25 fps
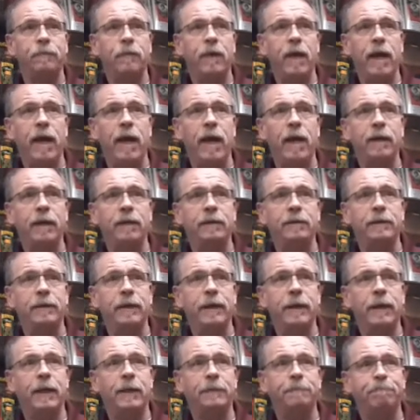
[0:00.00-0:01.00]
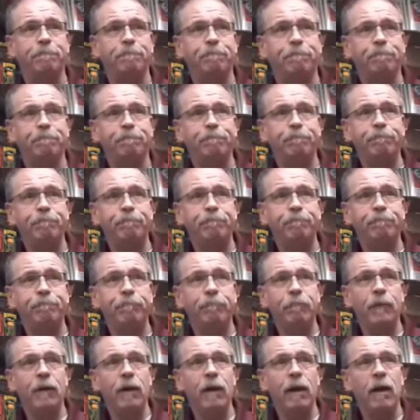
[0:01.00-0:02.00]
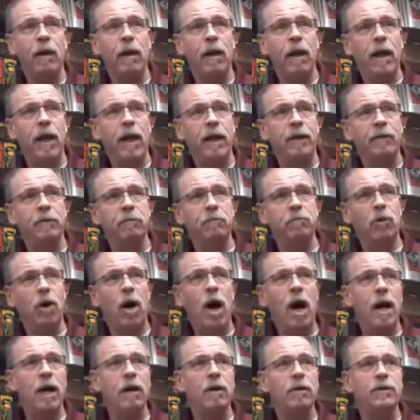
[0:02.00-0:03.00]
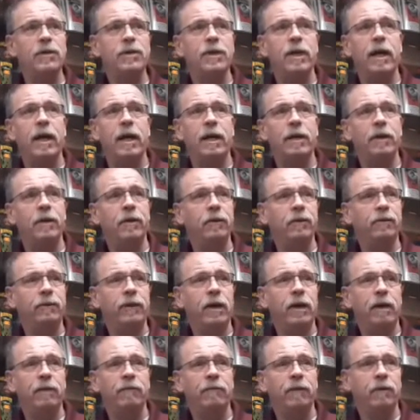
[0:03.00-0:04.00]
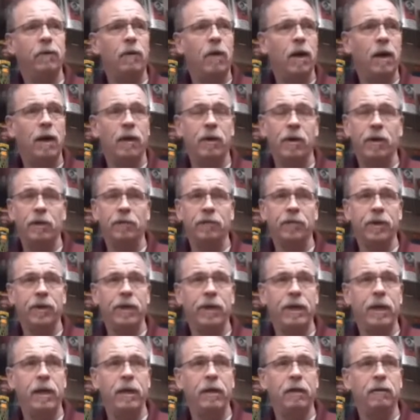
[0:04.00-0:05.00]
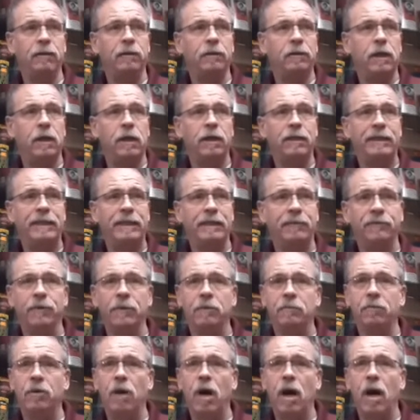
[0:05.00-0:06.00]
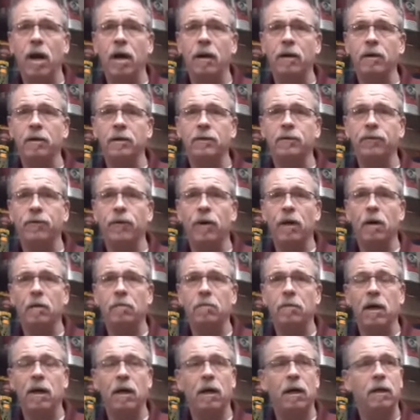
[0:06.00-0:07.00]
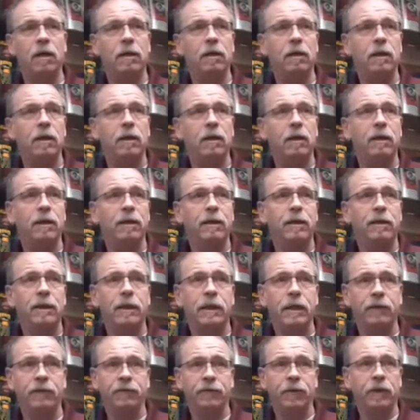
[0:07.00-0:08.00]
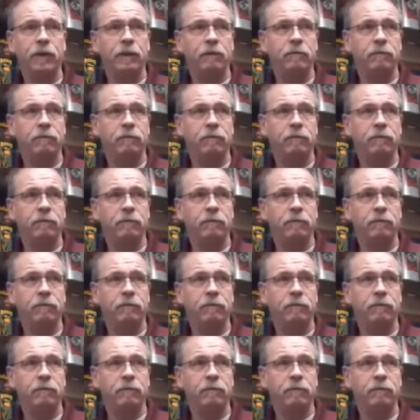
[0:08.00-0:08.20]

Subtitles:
And the briars that I use, I've acquired over the years different briars from different